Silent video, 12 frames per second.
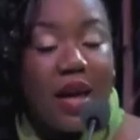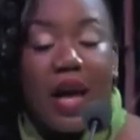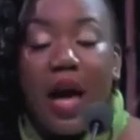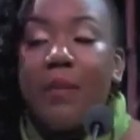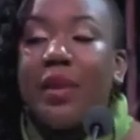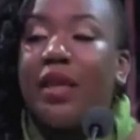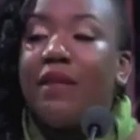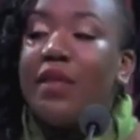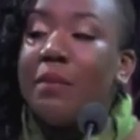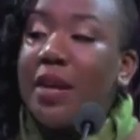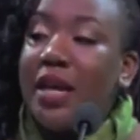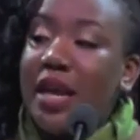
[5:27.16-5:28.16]
I believe
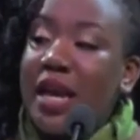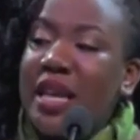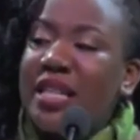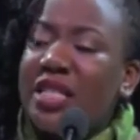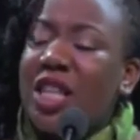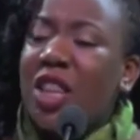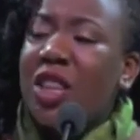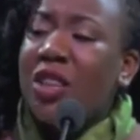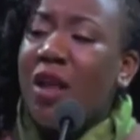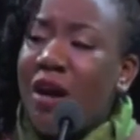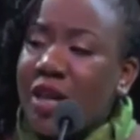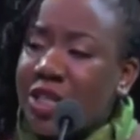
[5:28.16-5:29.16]
the media is the
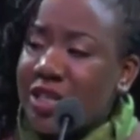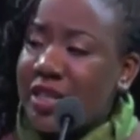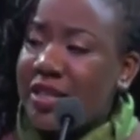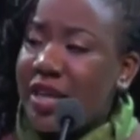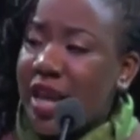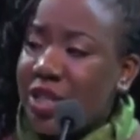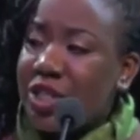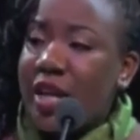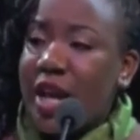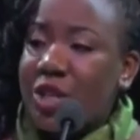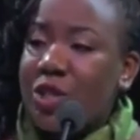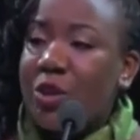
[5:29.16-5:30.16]
largest
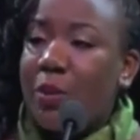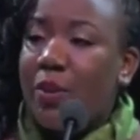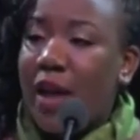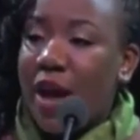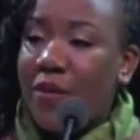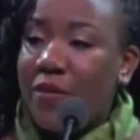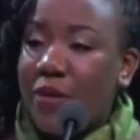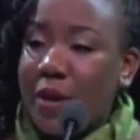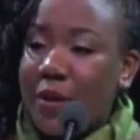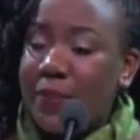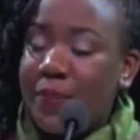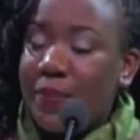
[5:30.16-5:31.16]
educational
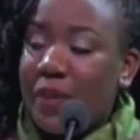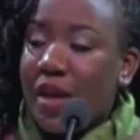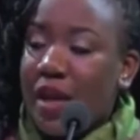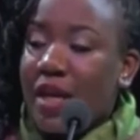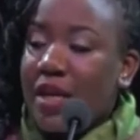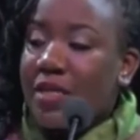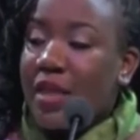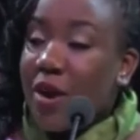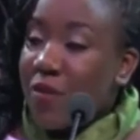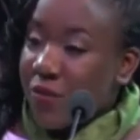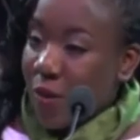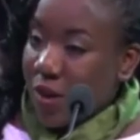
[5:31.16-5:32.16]
platform.
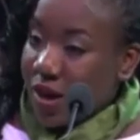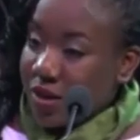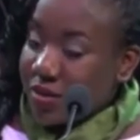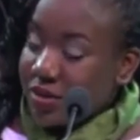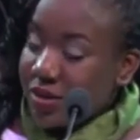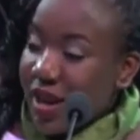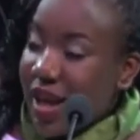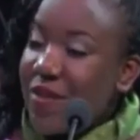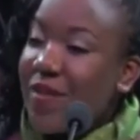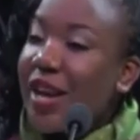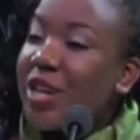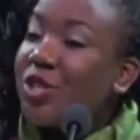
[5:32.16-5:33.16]
Therefore,
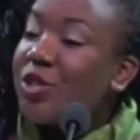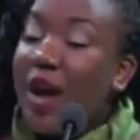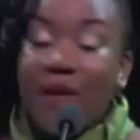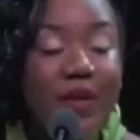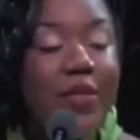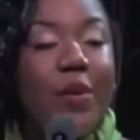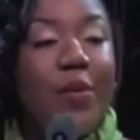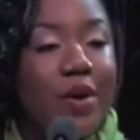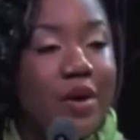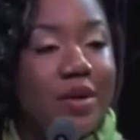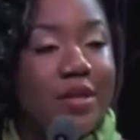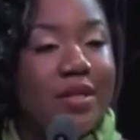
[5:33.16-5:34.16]
if I can travel the
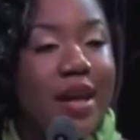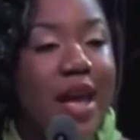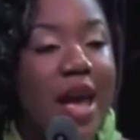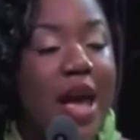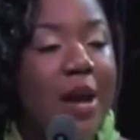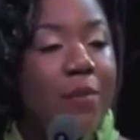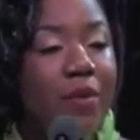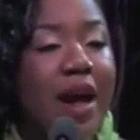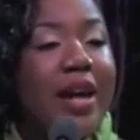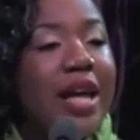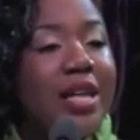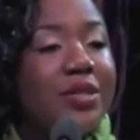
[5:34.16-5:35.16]
world and
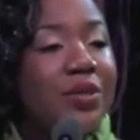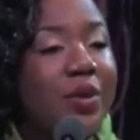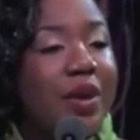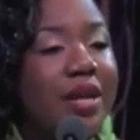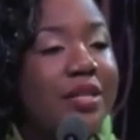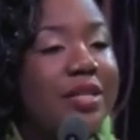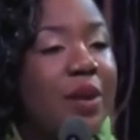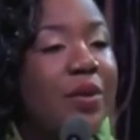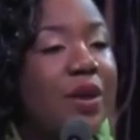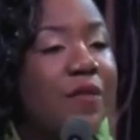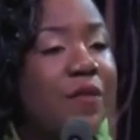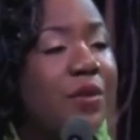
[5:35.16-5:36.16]
broadcast stories that
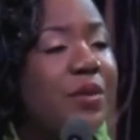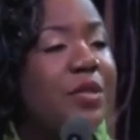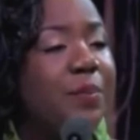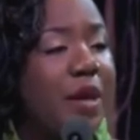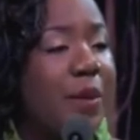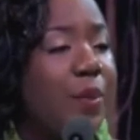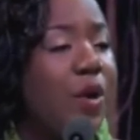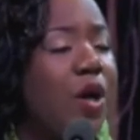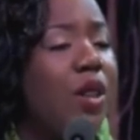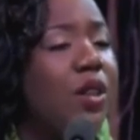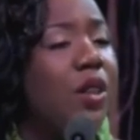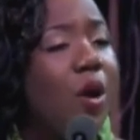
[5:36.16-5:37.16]
would influence people
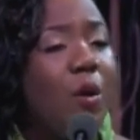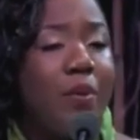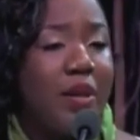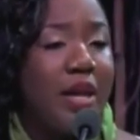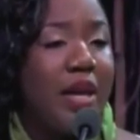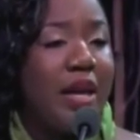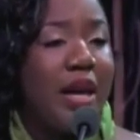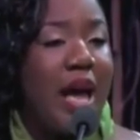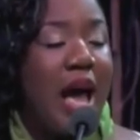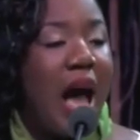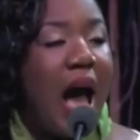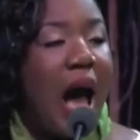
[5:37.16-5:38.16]
globally,
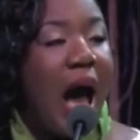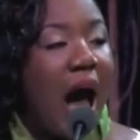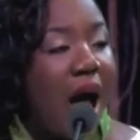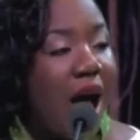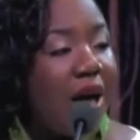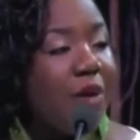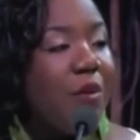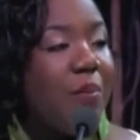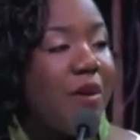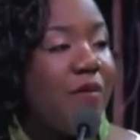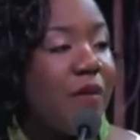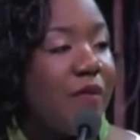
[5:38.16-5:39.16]
I would
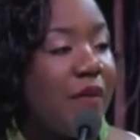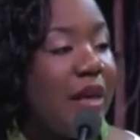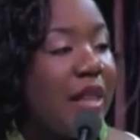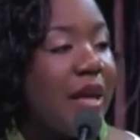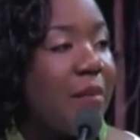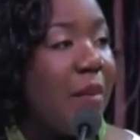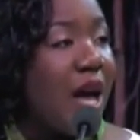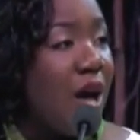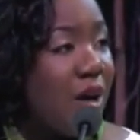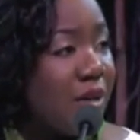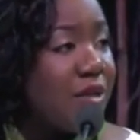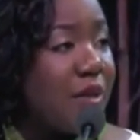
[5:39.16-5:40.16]
be fulfilling my
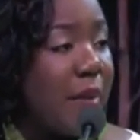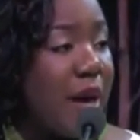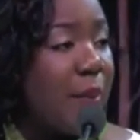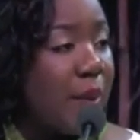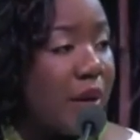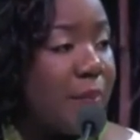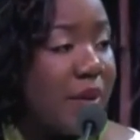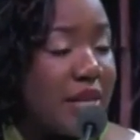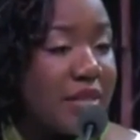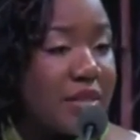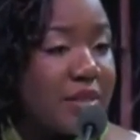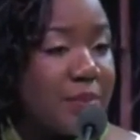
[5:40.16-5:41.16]
ultimate
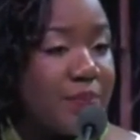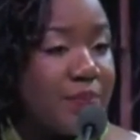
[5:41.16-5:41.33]
purpose.